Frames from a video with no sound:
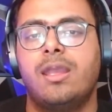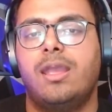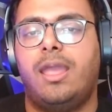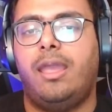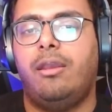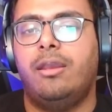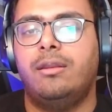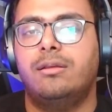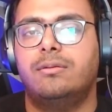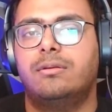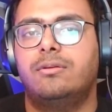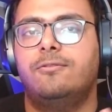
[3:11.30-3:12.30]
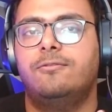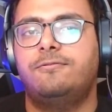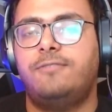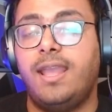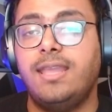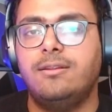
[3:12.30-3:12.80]
And
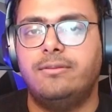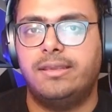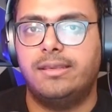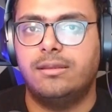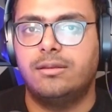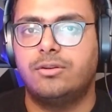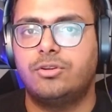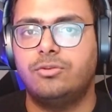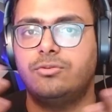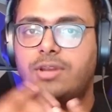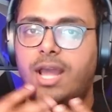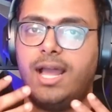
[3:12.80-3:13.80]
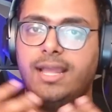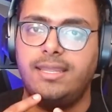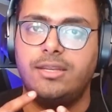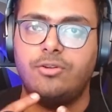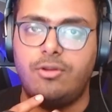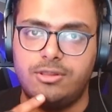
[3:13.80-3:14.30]
finally, to tie
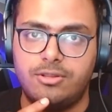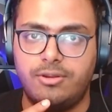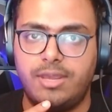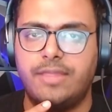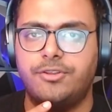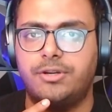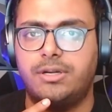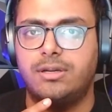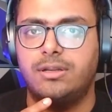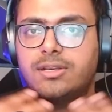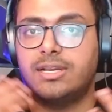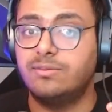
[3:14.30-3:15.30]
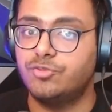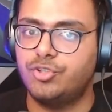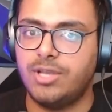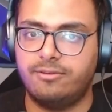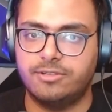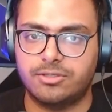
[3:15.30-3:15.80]
it all together comes
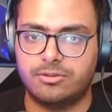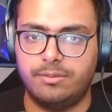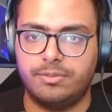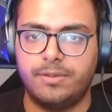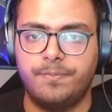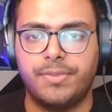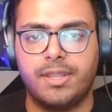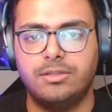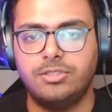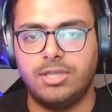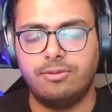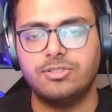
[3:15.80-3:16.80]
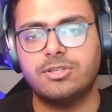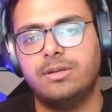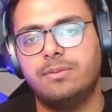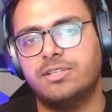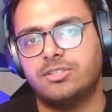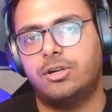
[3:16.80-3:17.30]
JavaScript.
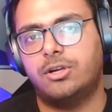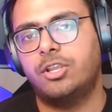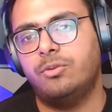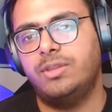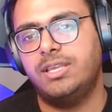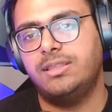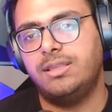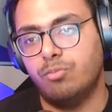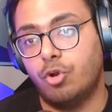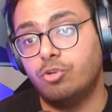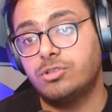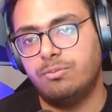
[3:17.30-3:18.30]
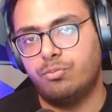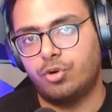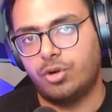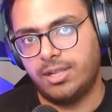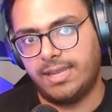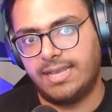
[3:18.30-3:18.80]
JavaScript is arguably the most
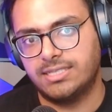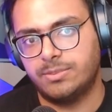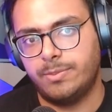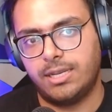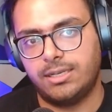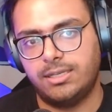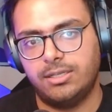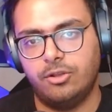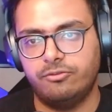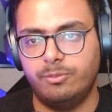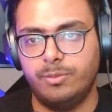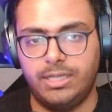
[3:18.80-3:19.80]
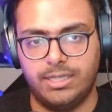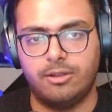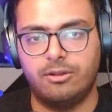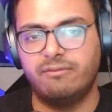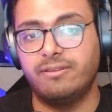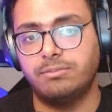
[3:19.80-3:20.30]
important aspect of building
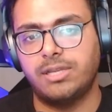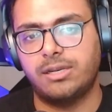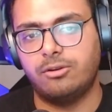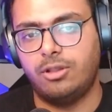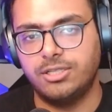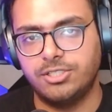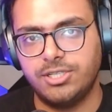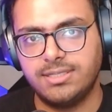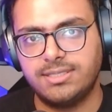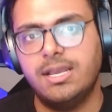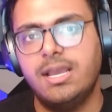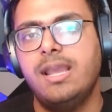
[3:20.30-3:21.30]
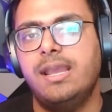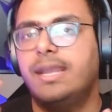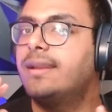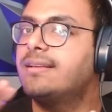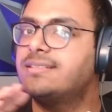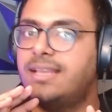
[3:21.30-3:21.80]
on web technologies.
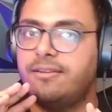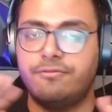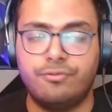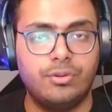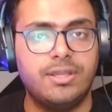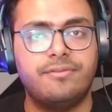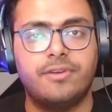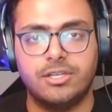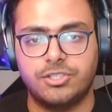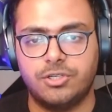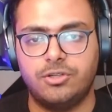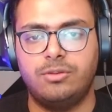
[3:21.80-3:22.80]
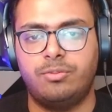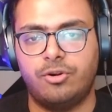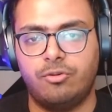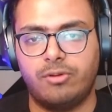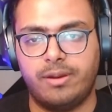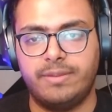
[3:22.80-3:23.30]
It is a fully functional
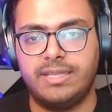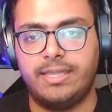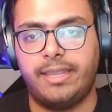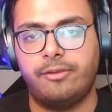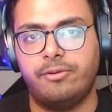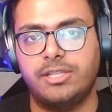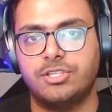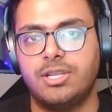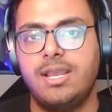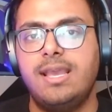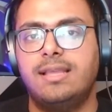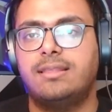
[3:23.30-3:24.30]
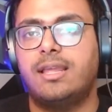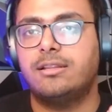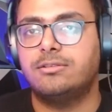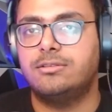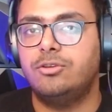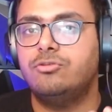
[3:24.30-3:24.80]
programming language that
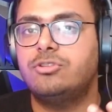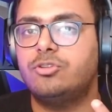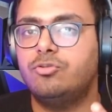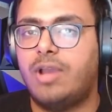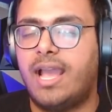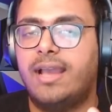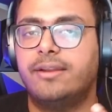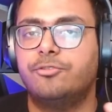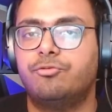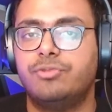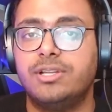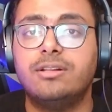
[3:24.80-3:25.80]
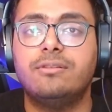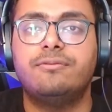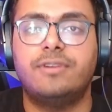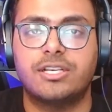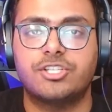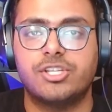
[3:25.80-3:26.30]
is used to add real
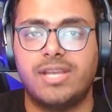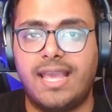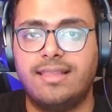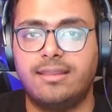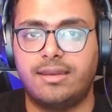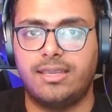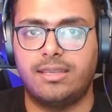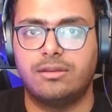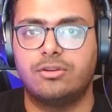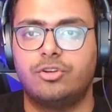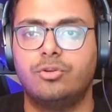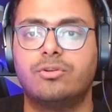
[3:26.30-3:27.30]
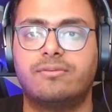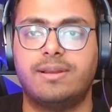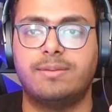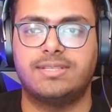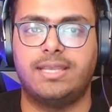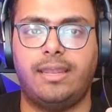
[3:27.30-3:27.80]
functionality to your
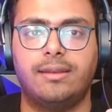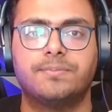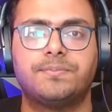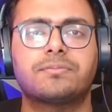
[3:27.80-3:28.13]
website.